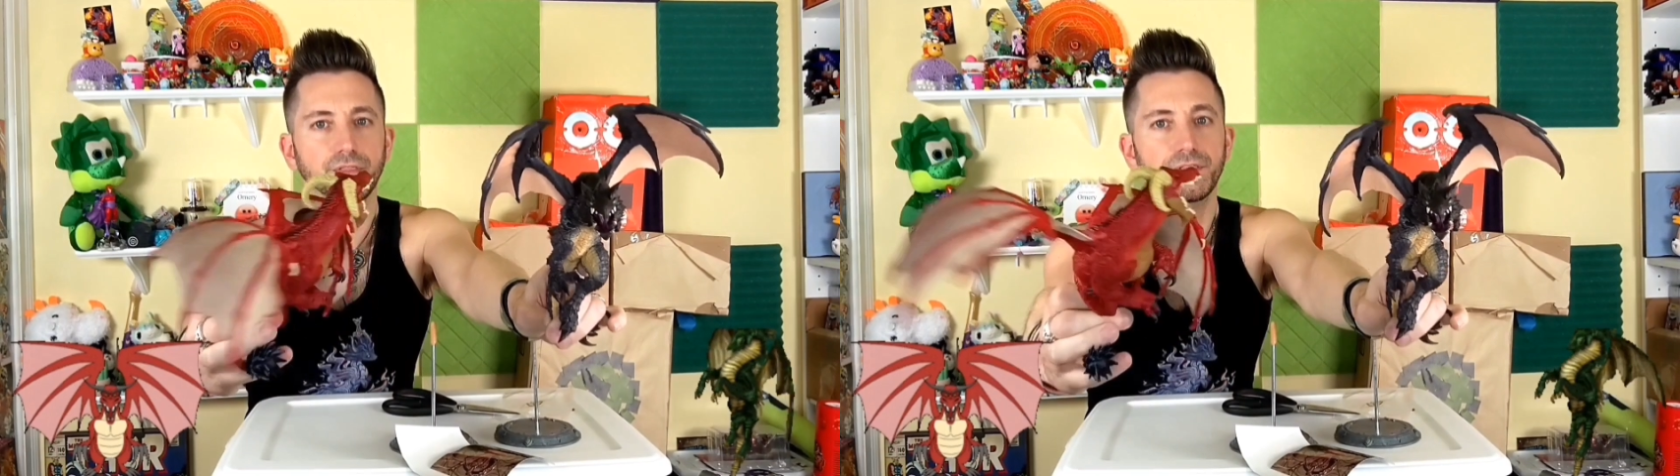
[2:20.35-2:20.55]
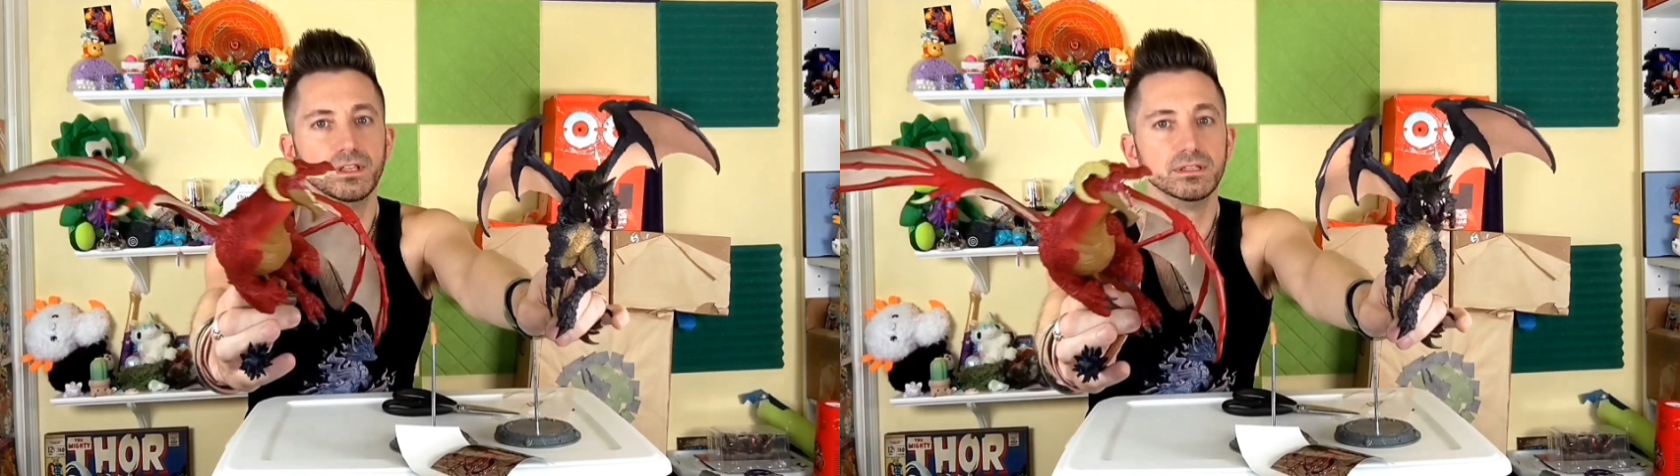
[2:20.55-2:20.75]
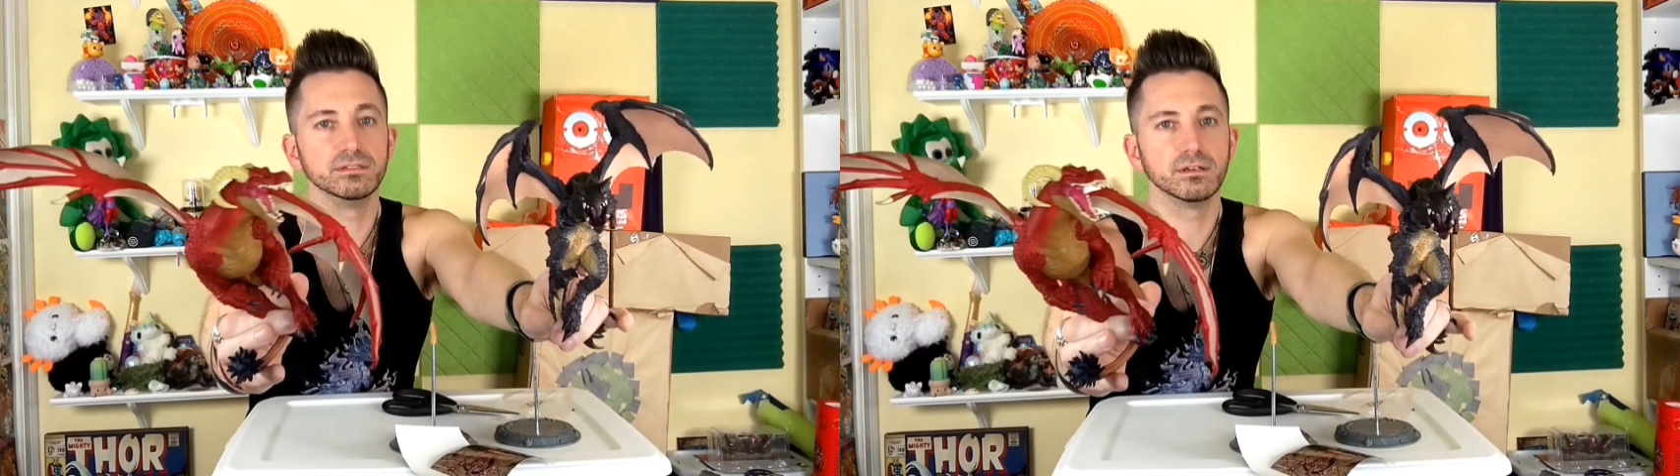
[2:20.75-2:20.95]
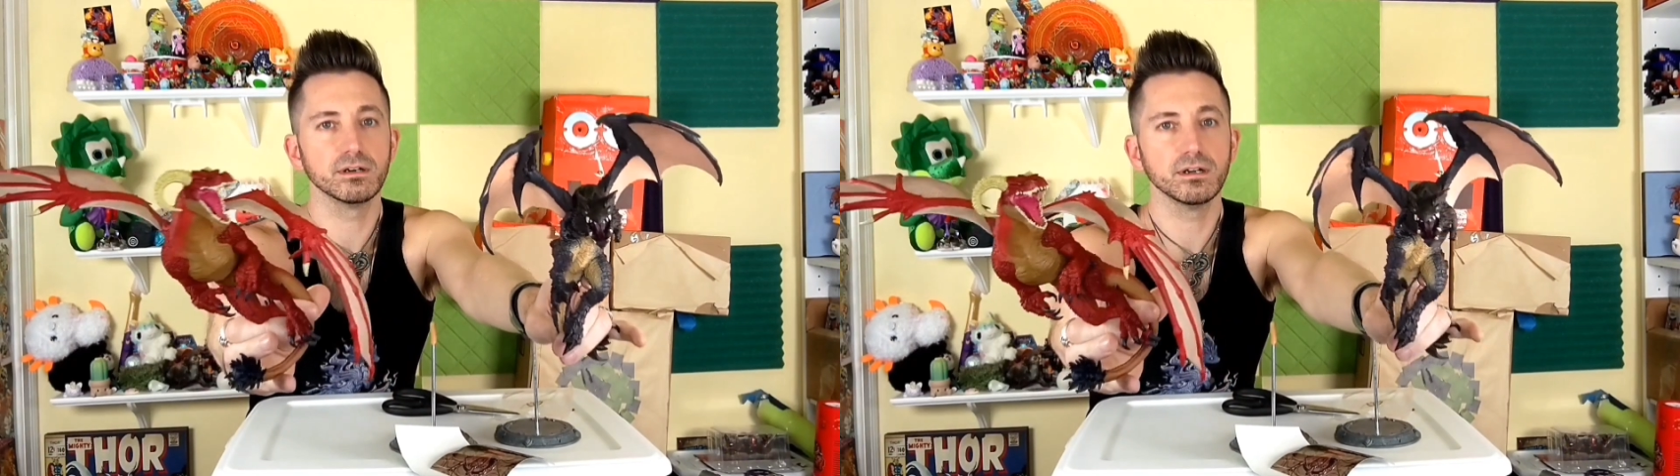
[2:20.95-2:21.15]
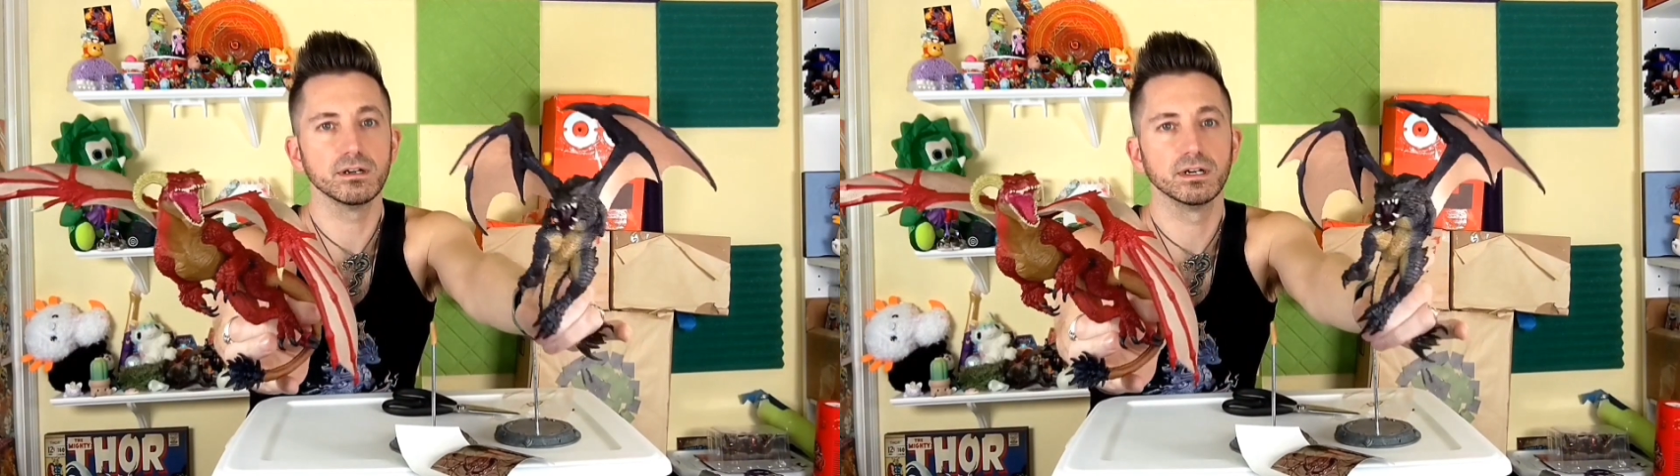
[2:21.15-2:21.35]
These
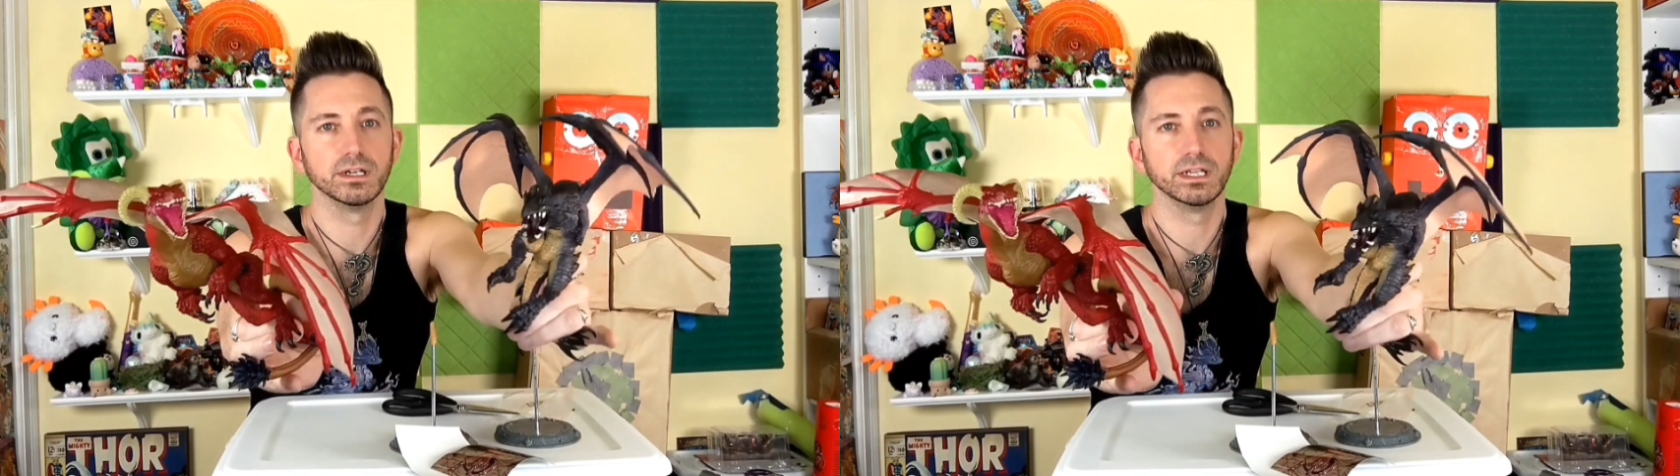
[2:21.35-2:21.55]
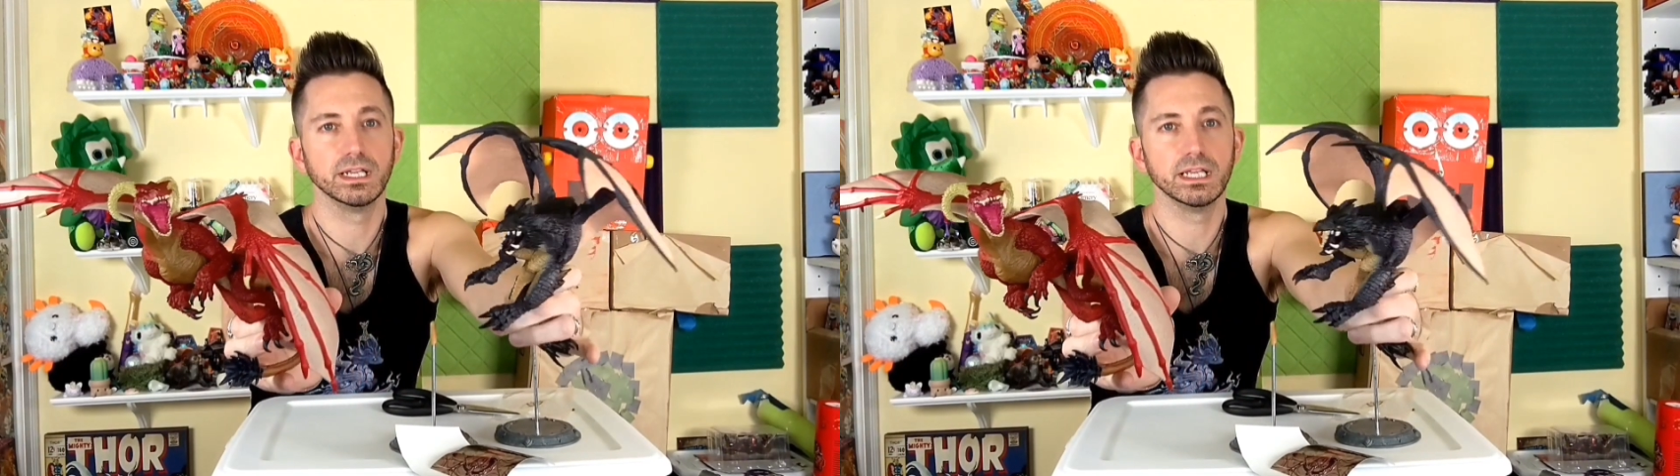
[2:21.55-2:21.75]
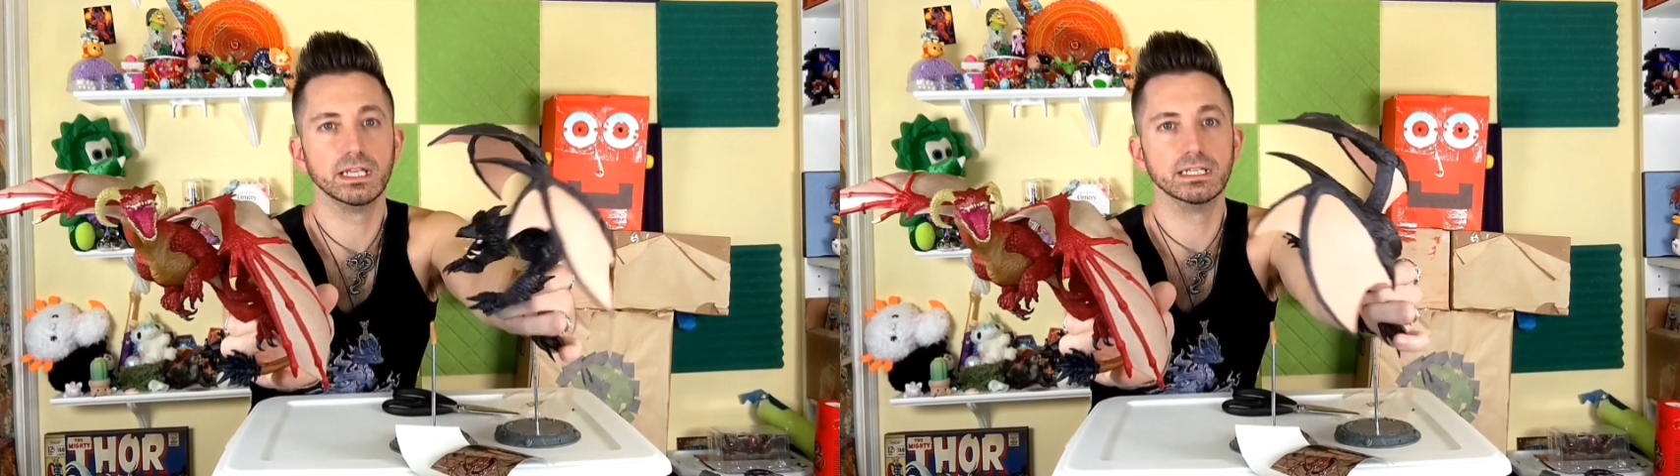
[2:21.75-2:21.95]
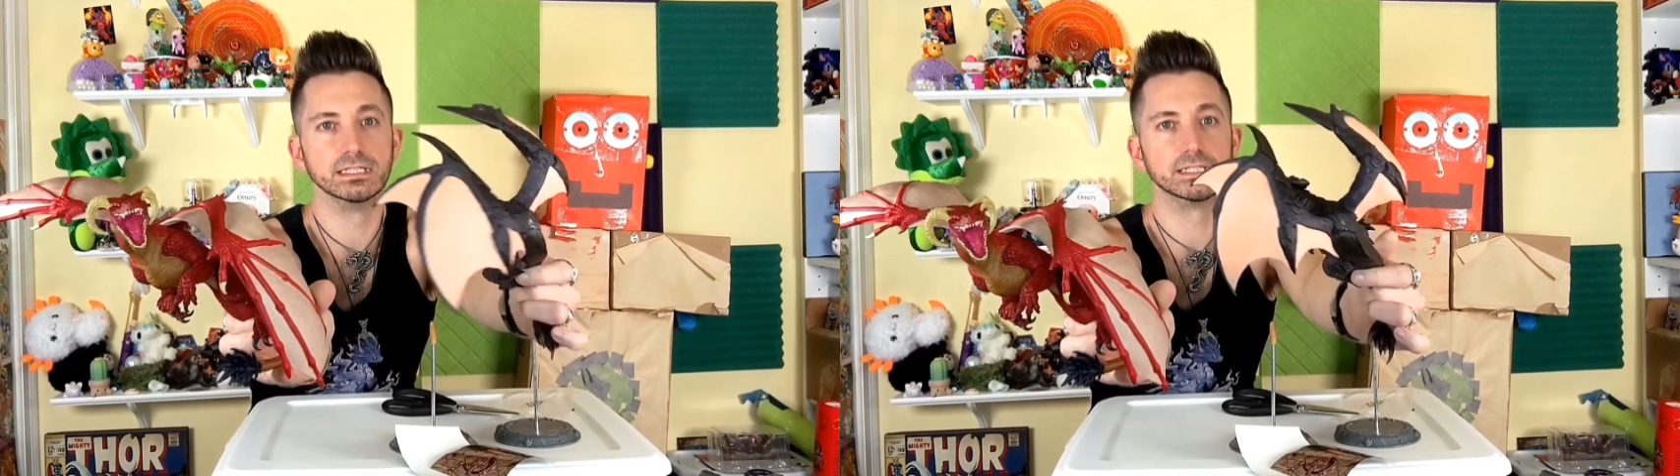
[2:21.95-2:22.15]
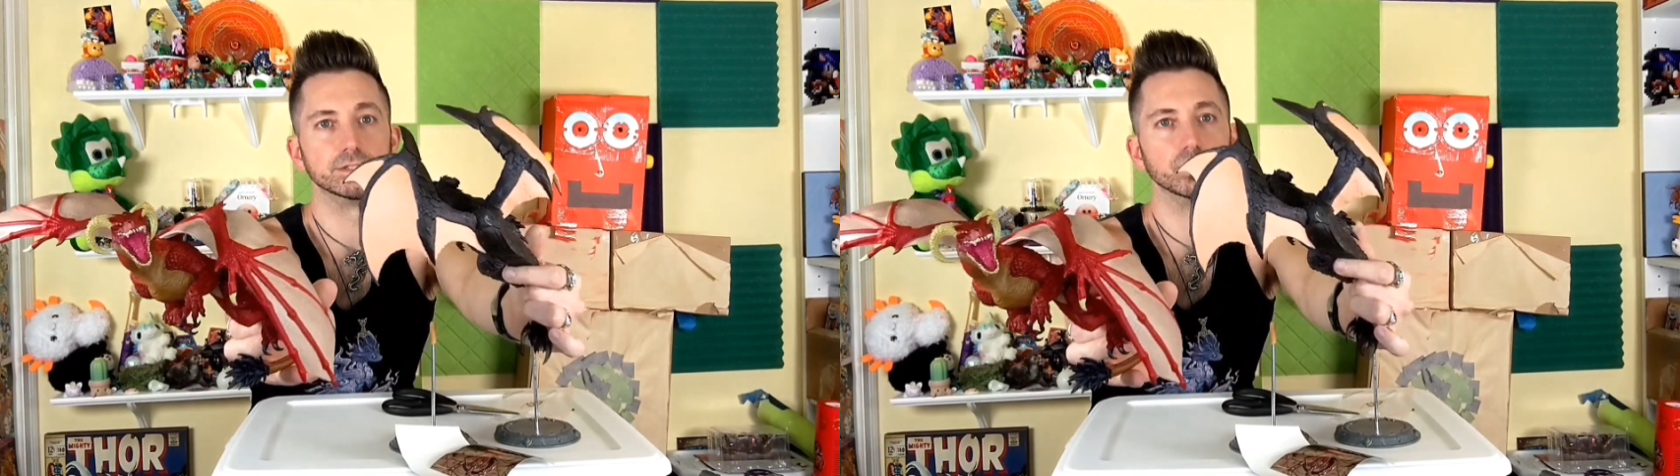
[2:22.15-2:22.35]
are
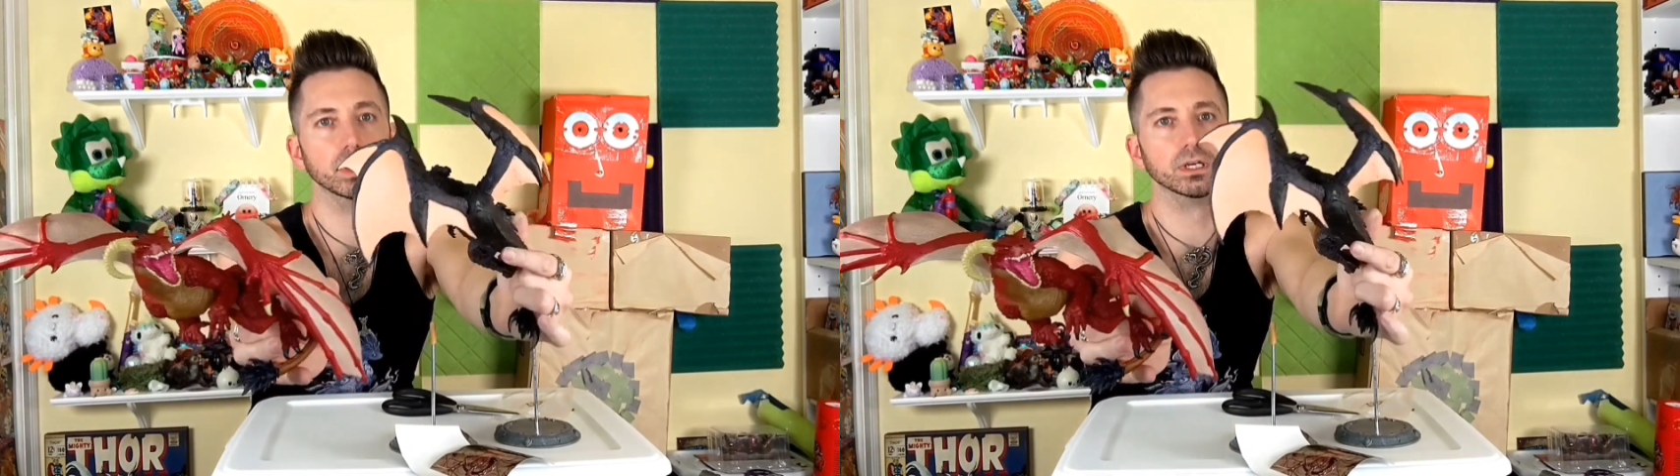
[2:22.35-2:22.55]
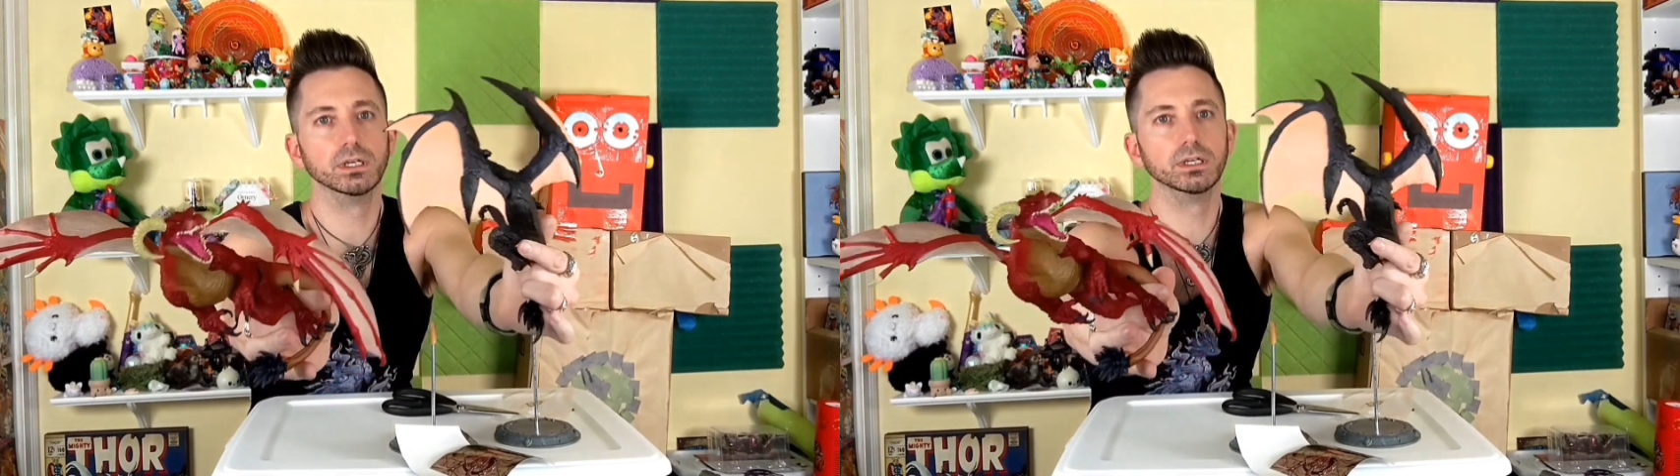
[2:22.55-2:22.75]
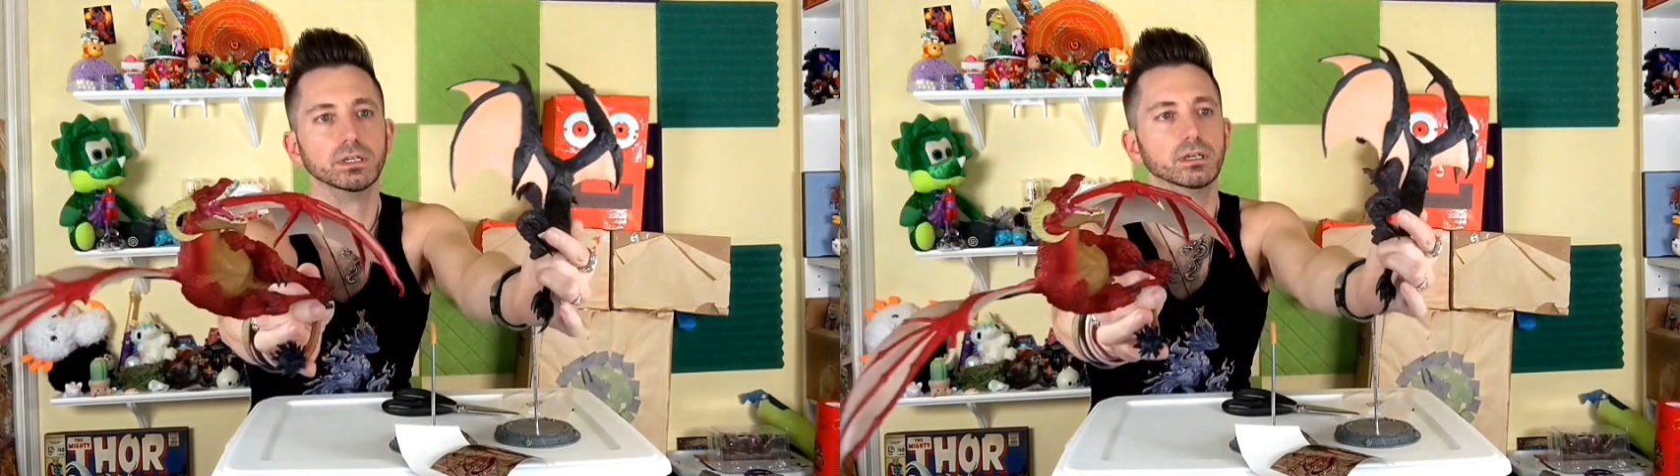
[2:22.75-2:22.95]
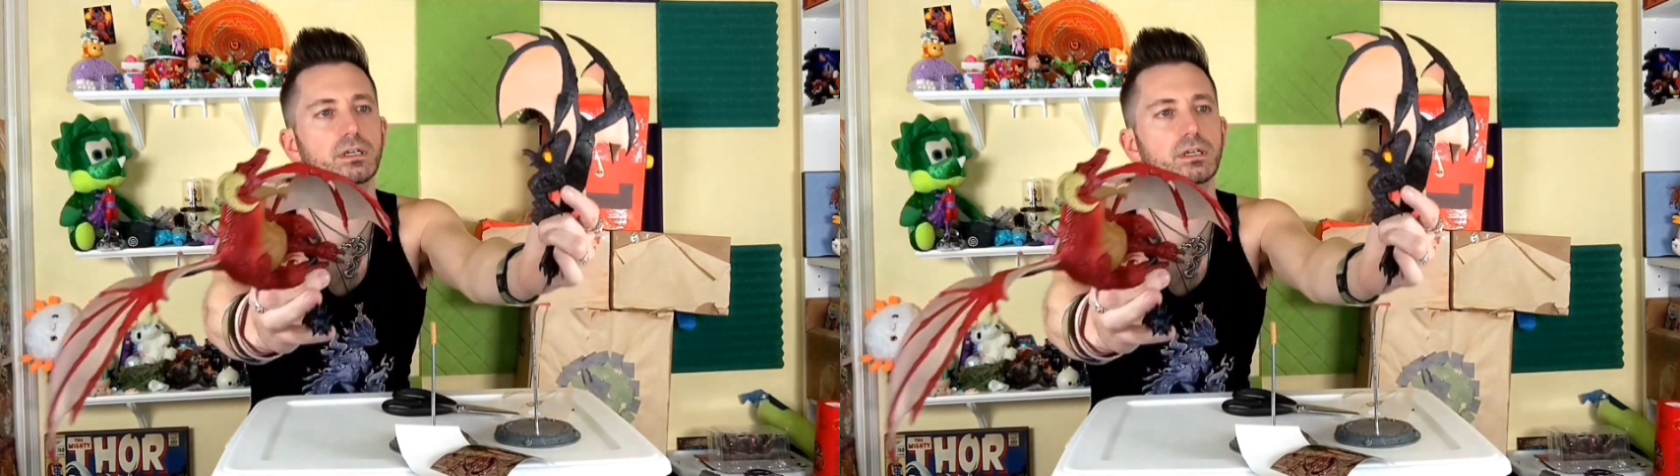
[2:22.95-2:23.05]
insane.